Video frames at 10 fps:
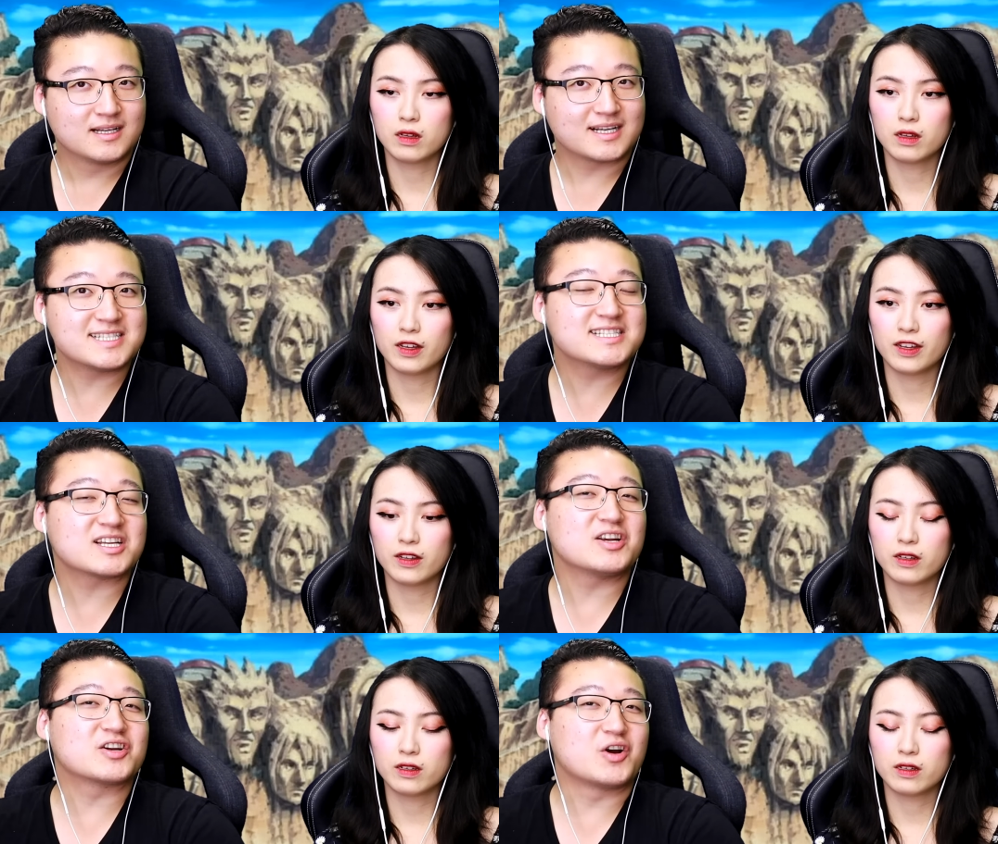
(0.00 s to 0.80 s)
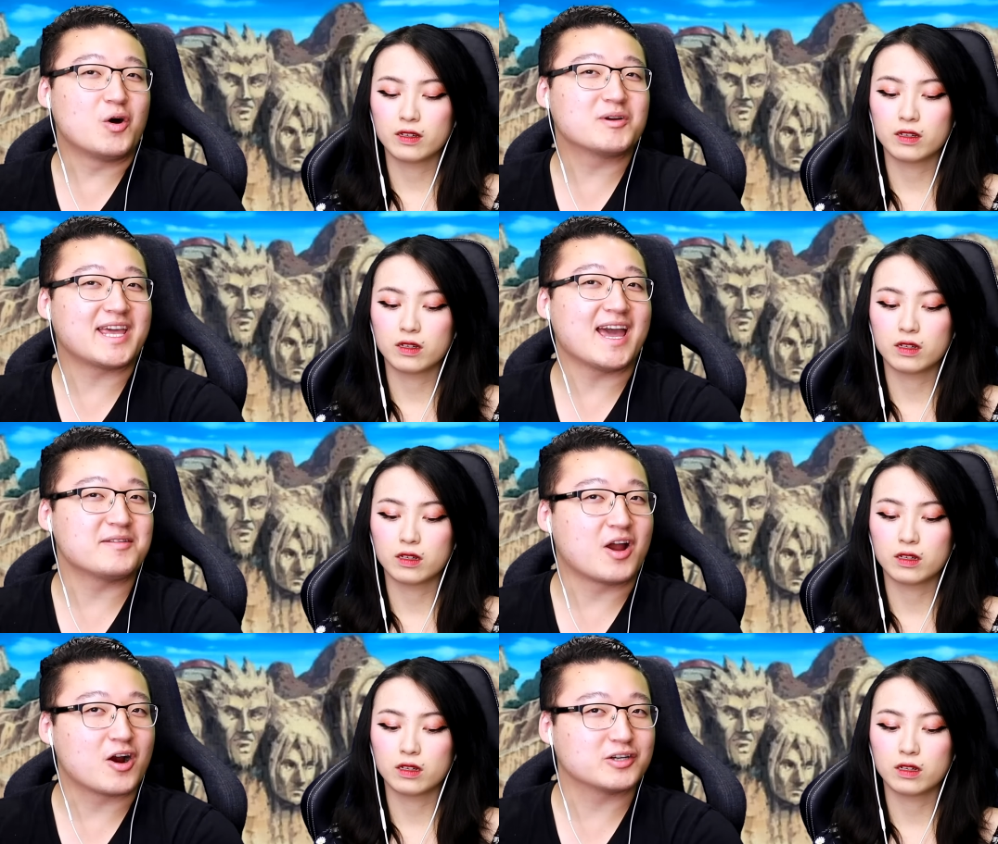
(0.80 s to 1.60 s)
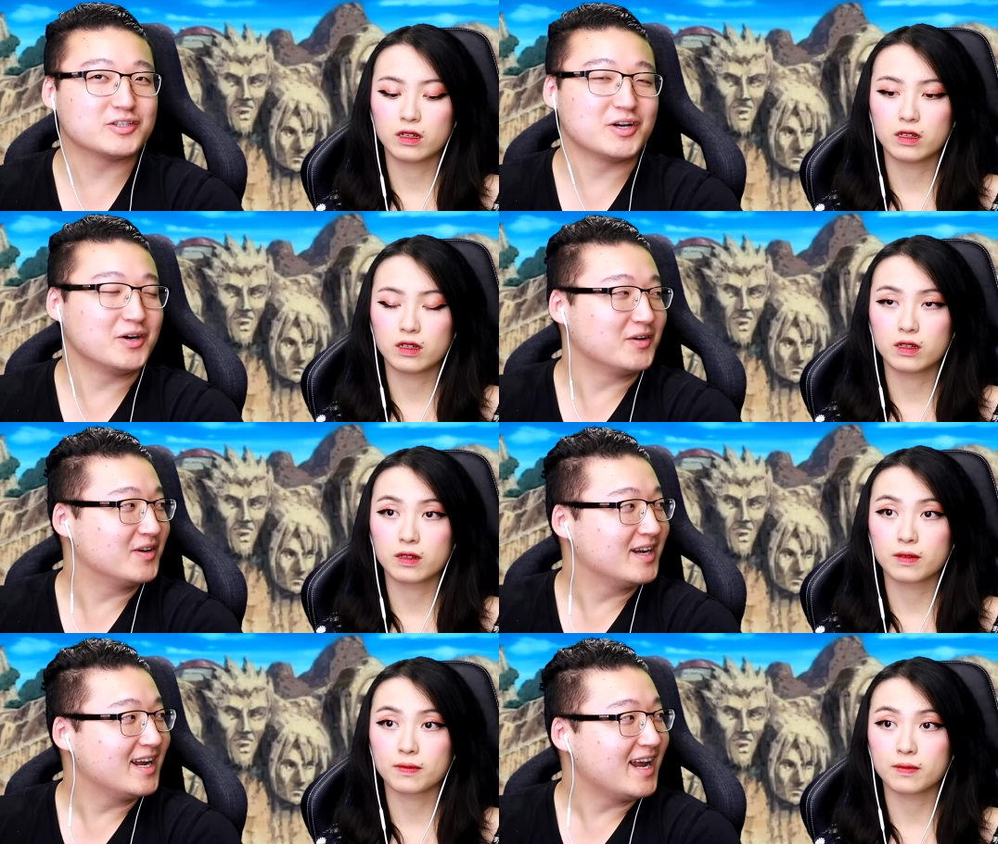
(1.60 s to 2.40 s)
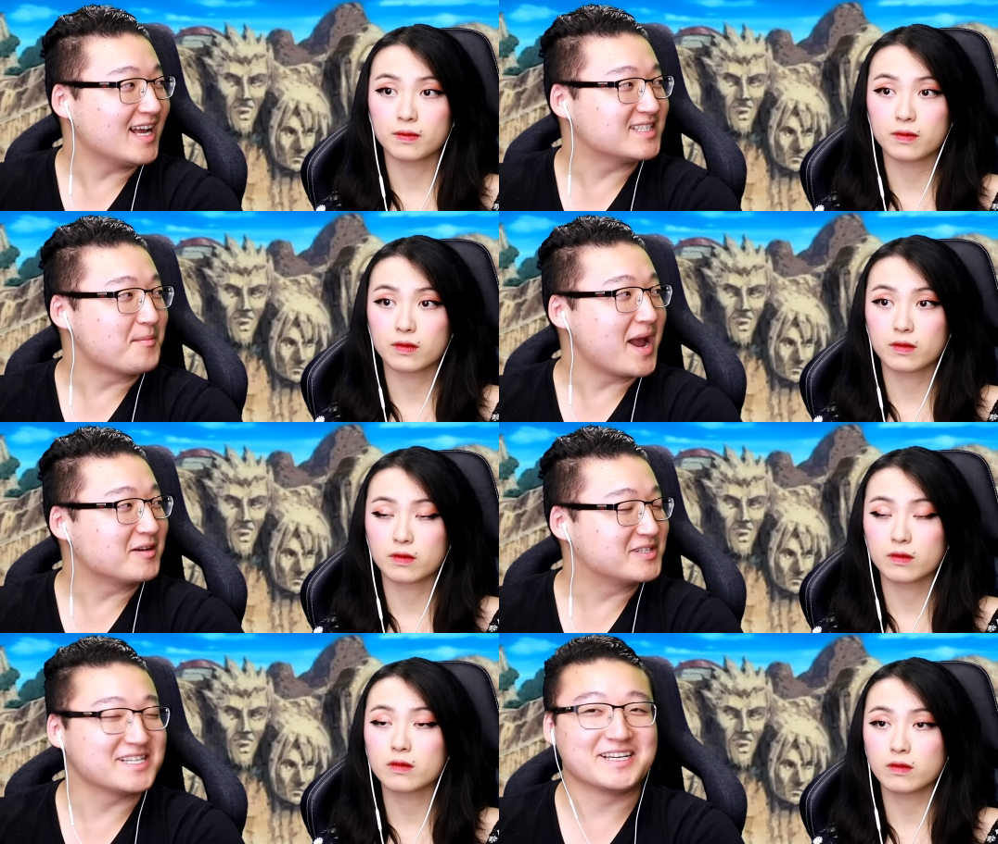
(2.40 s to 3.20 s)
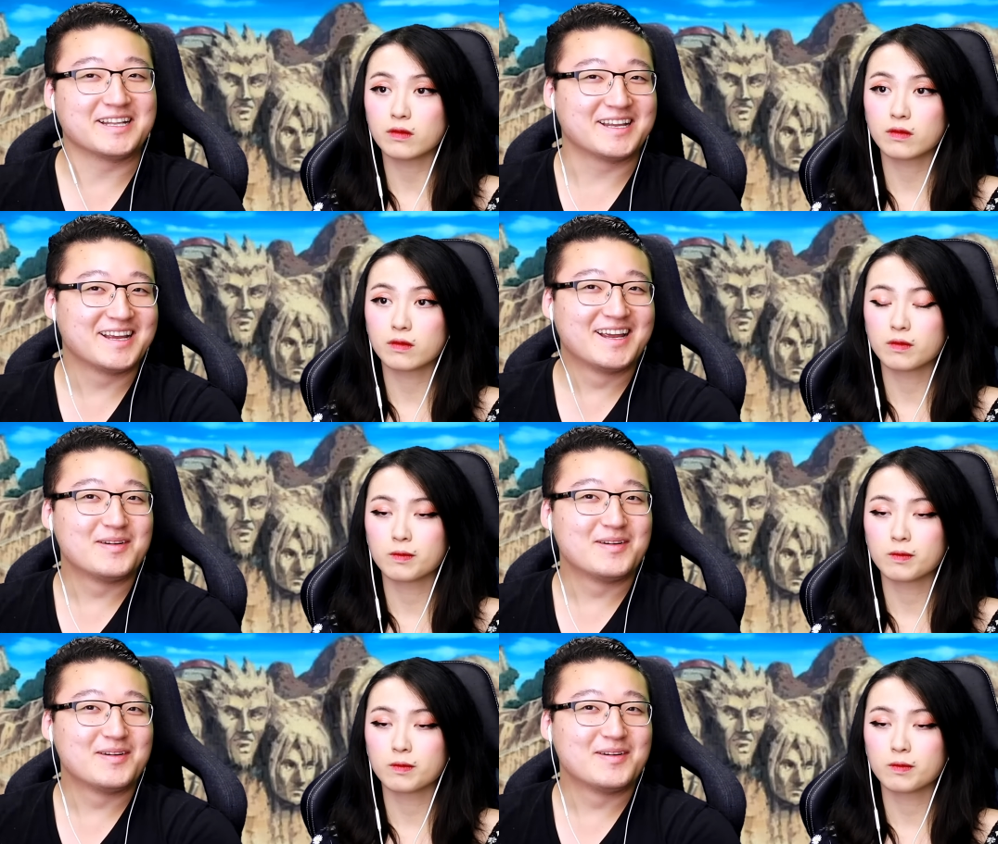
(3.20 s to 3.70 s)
Speaker 1: Because he's gonna go get Naruto at the mountain.